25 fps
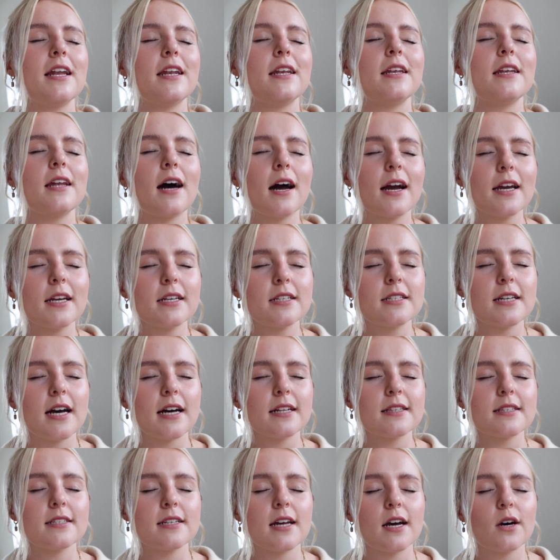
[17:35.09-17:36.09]
Nike
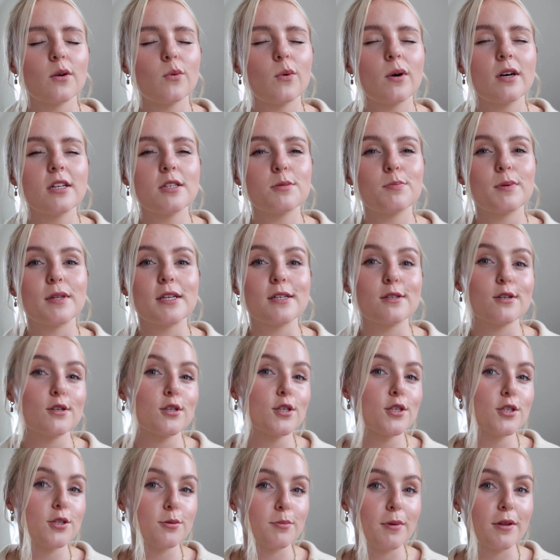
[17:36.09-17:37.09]
dad style ones, but there's
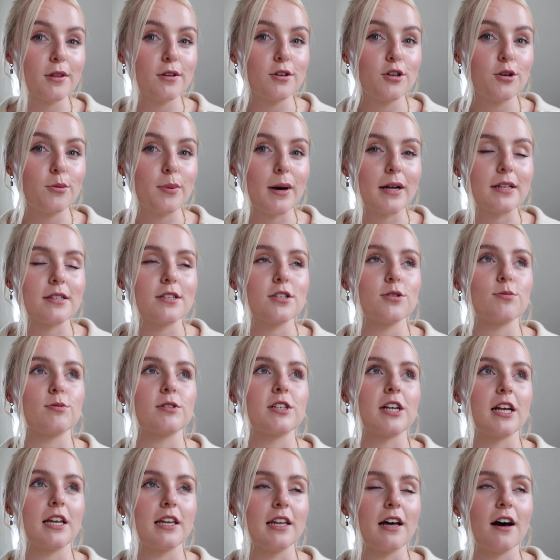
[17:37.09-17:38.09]
also some other New Balances
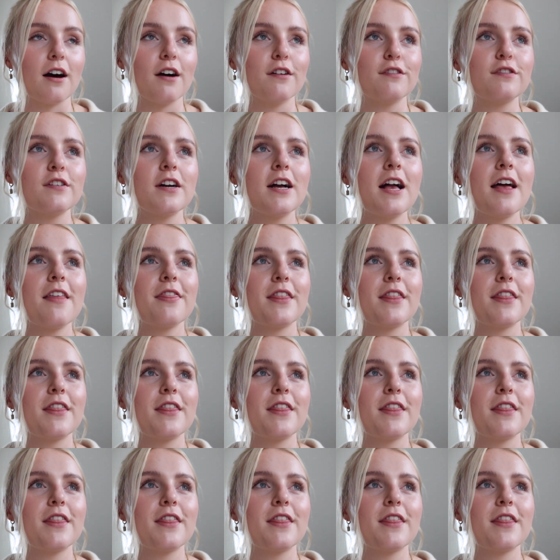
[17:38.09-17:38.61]
which I love